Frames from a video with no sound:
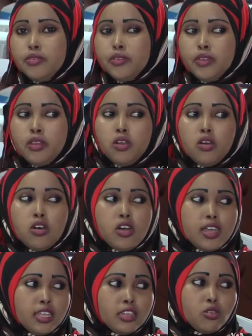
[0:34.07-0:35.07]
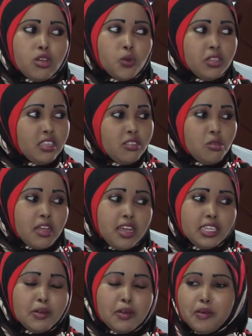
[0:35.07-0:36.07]
Because of this,
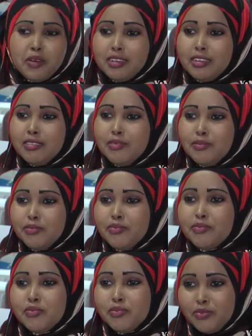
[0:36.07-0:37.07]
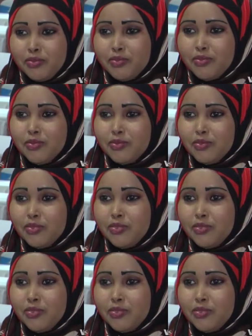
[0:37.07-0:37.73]
Haji says a new approach is needed.